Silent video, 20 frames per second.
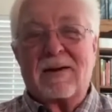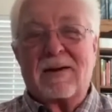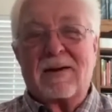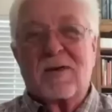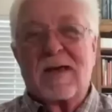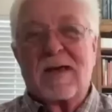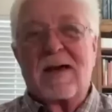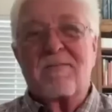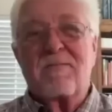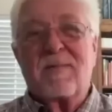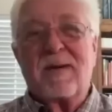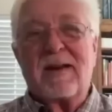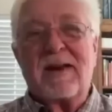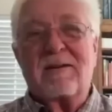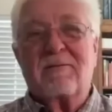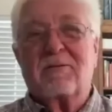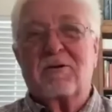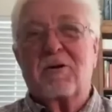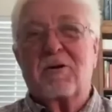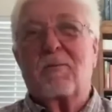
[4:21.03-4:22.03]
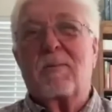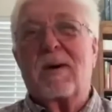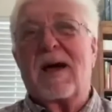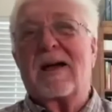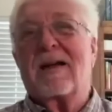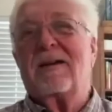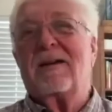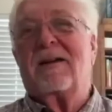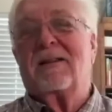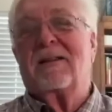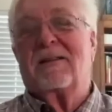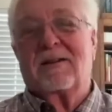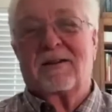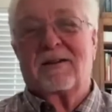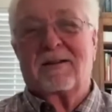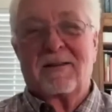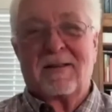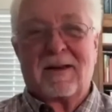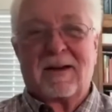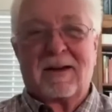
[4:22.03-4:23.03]
So they haven't been able to go back and get
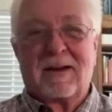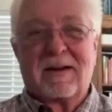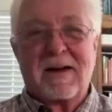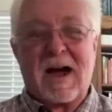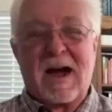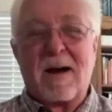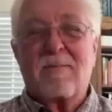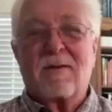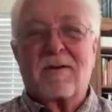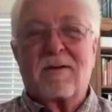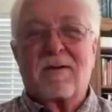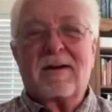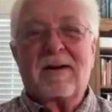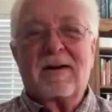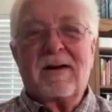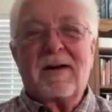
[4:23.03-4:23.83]
the copper.